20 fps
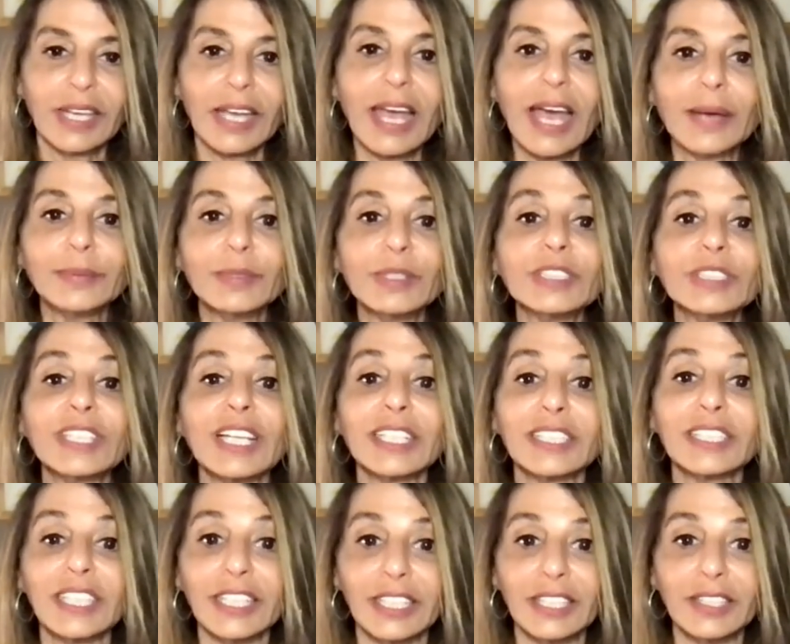
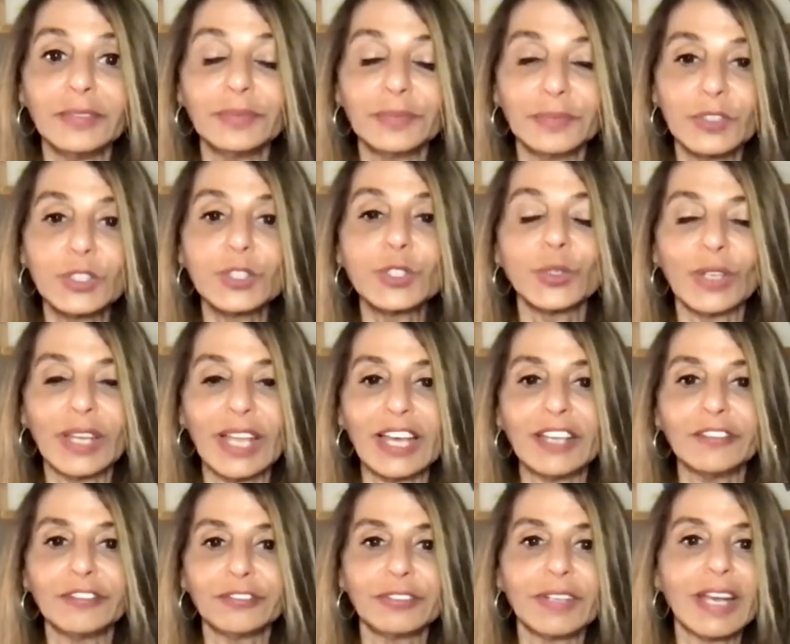abundantly to
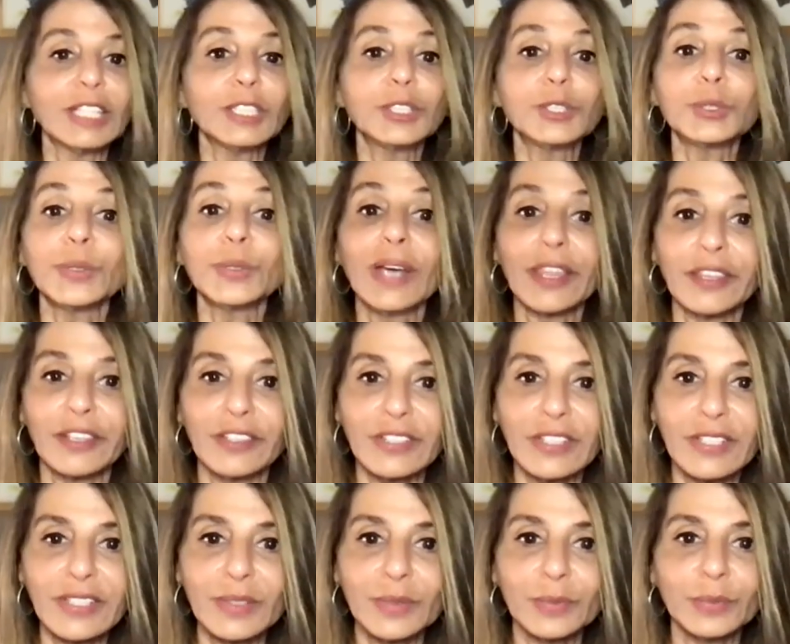life and to
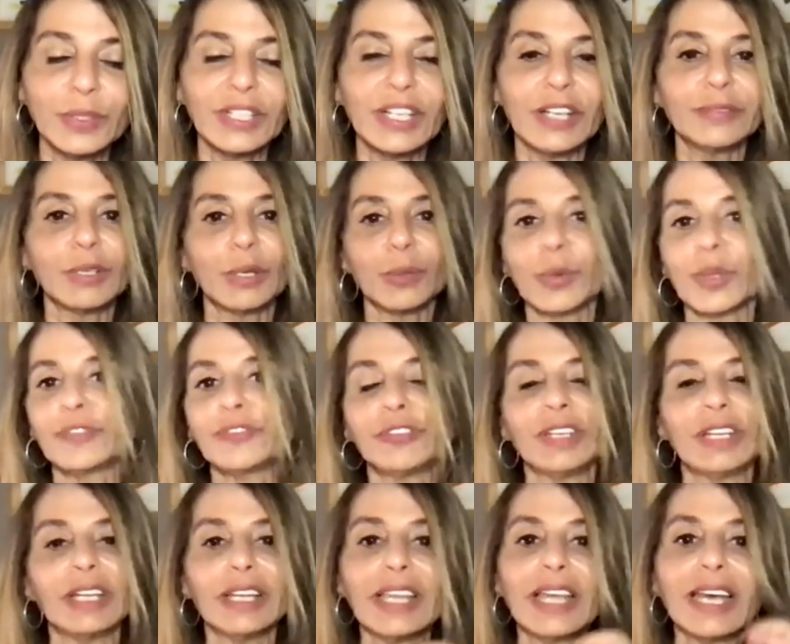others whenever we
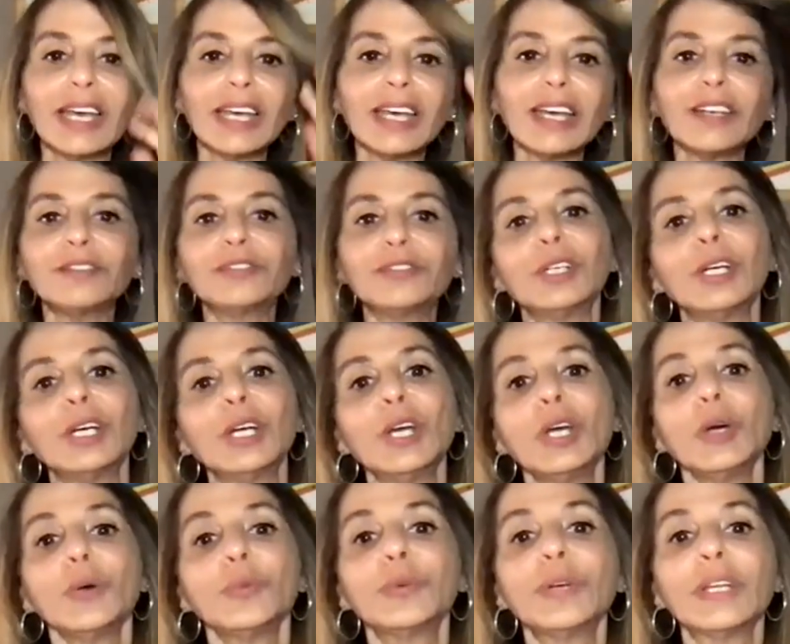feel love,
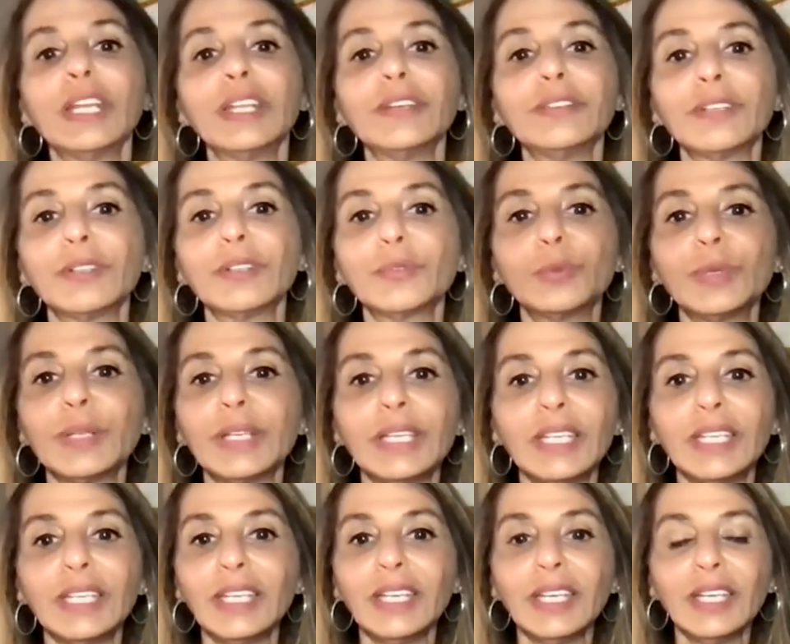whenever
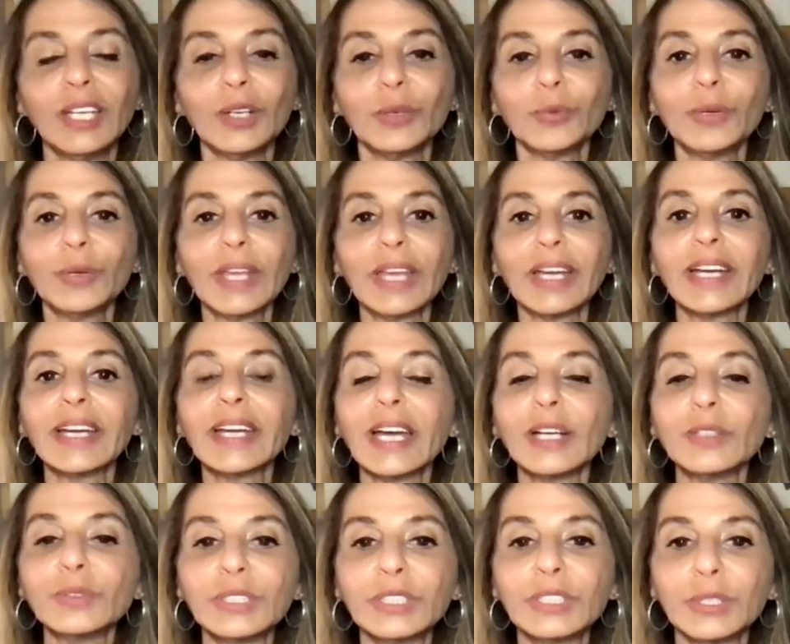we
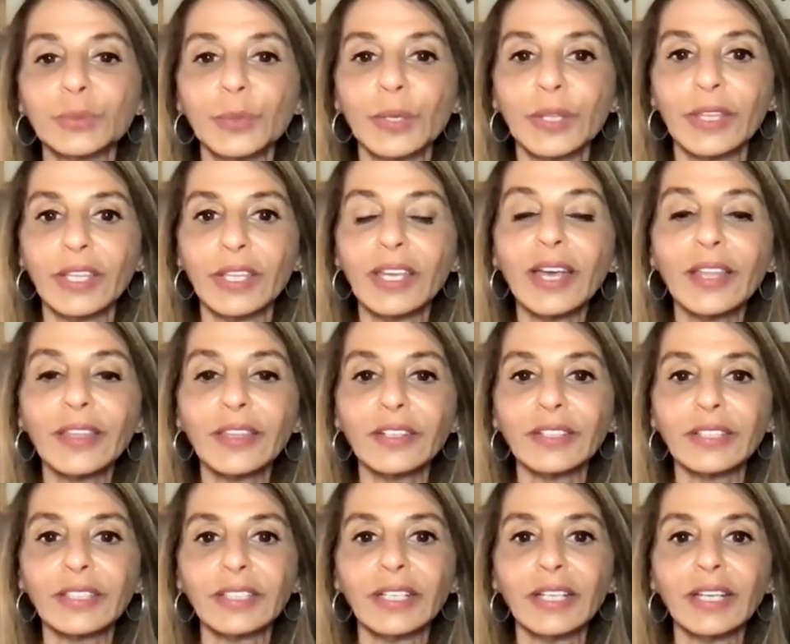encounter with the
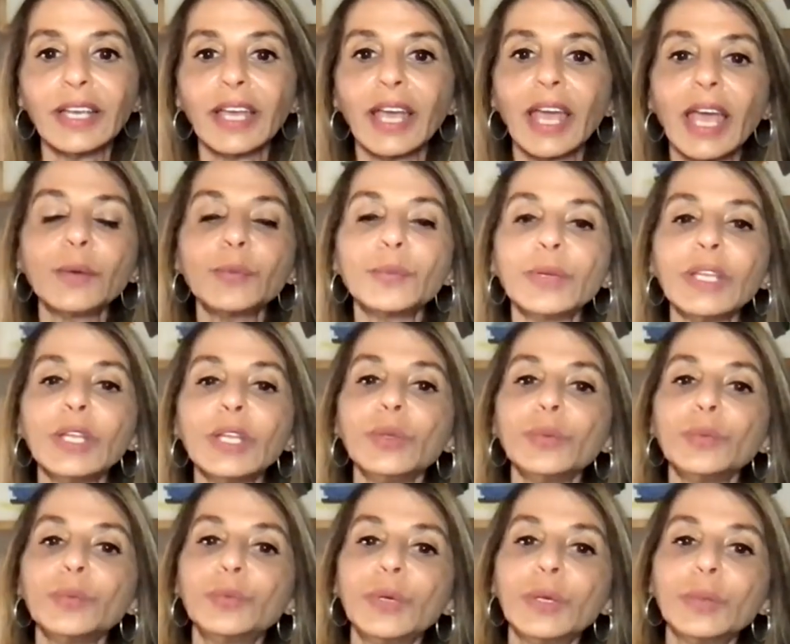other, and we
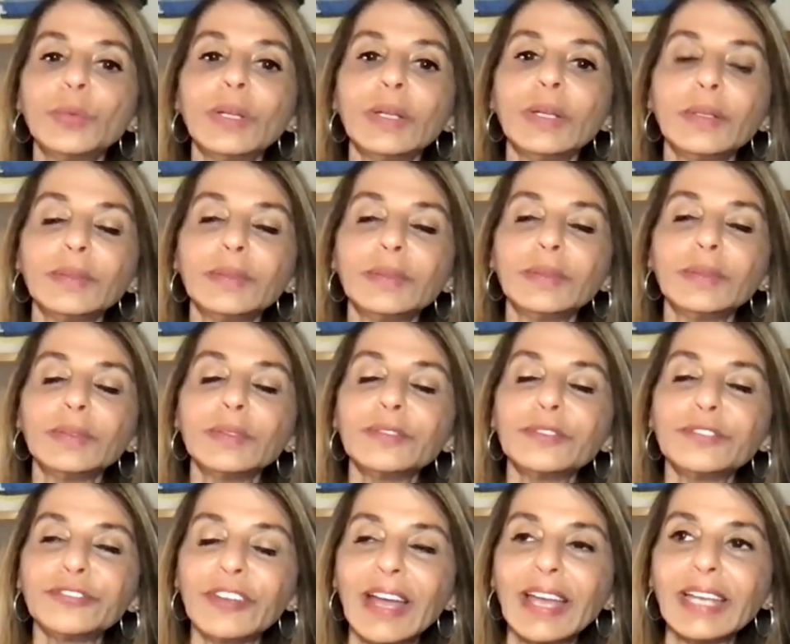will
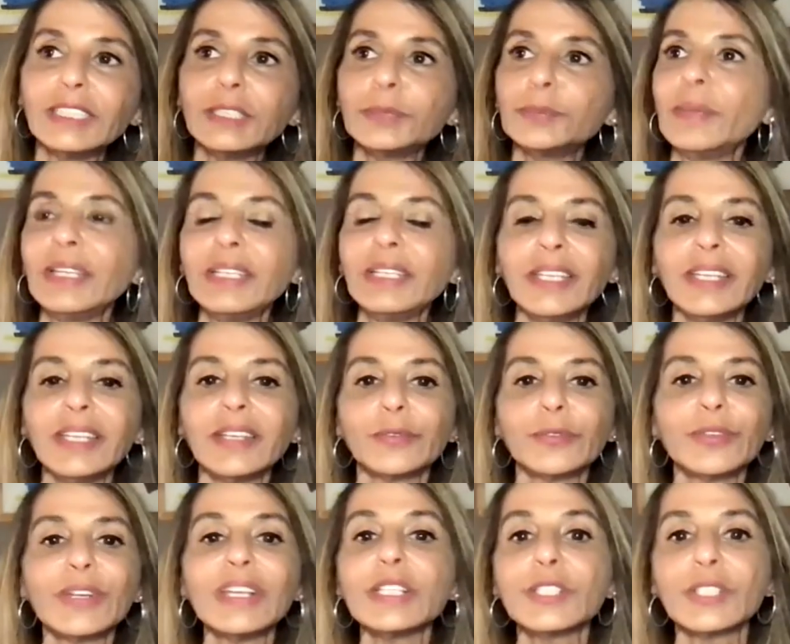find many
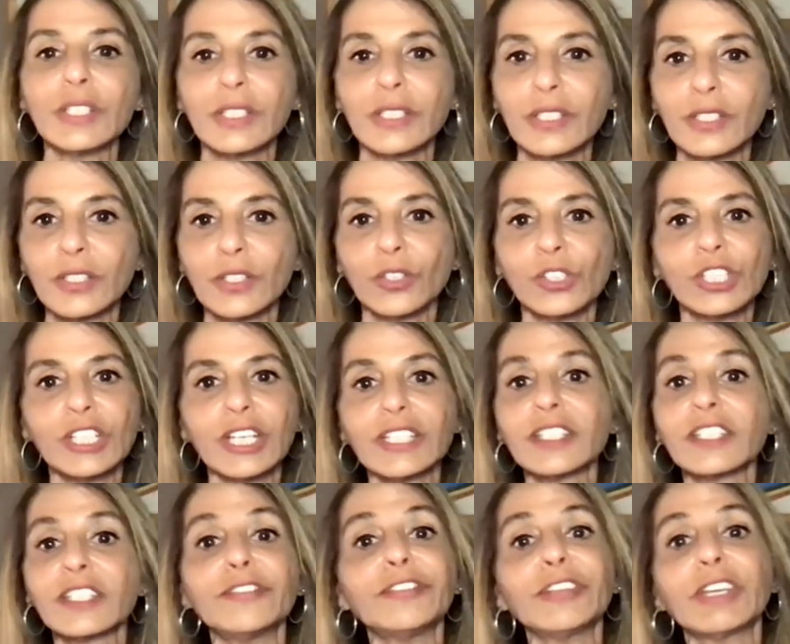reasons or
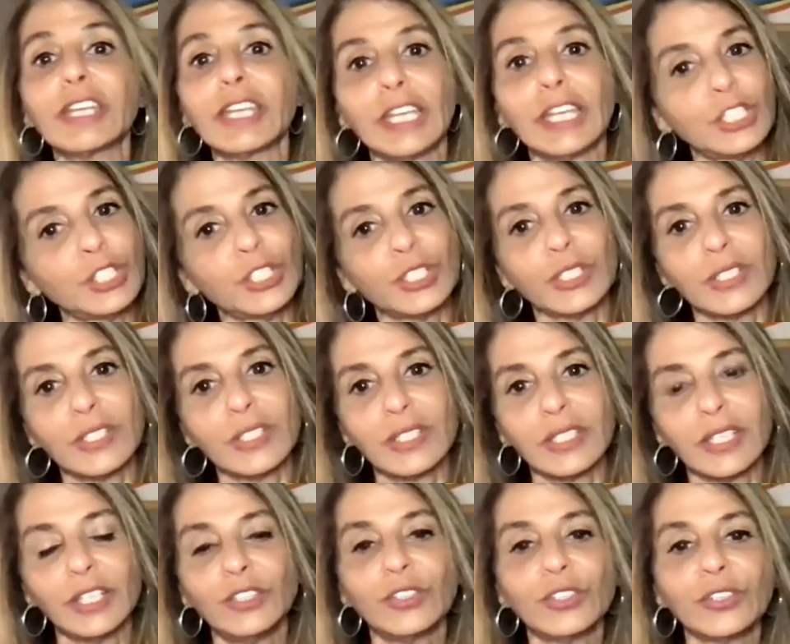justifications
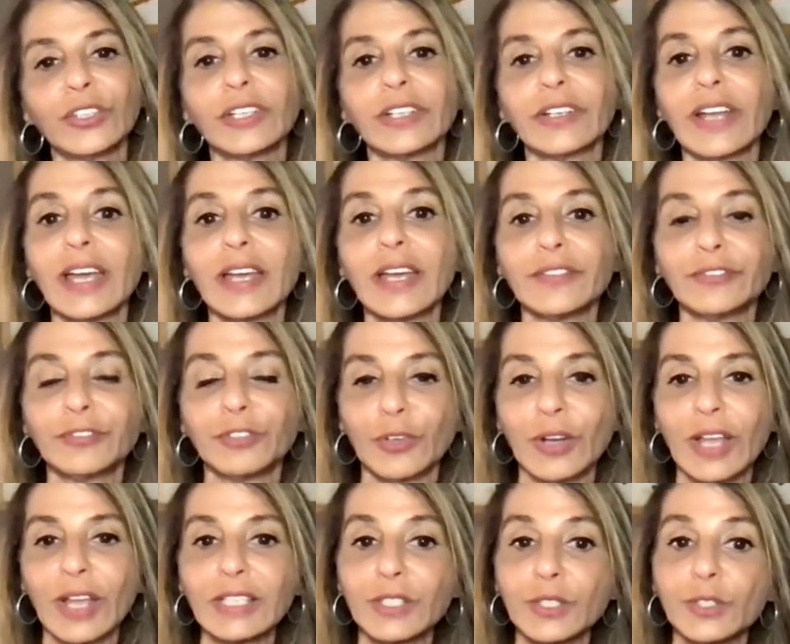in order for
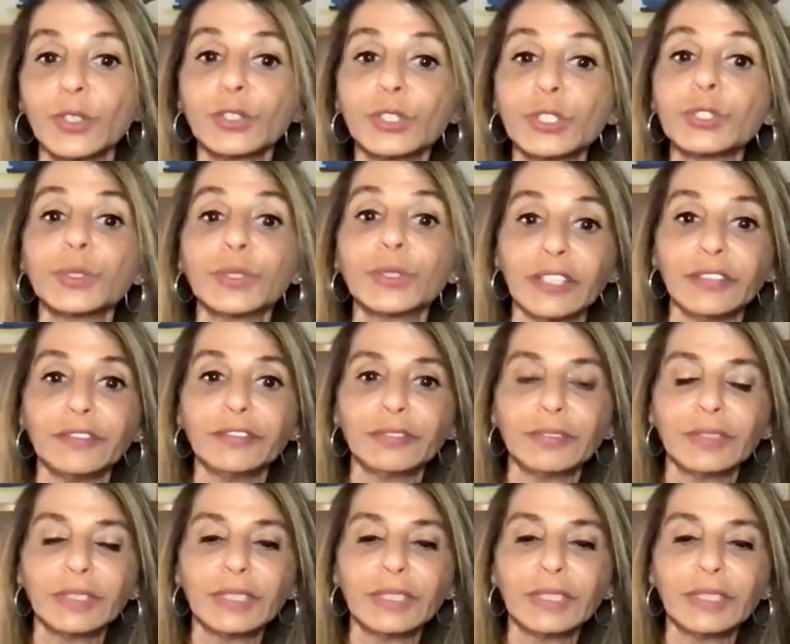us not to give.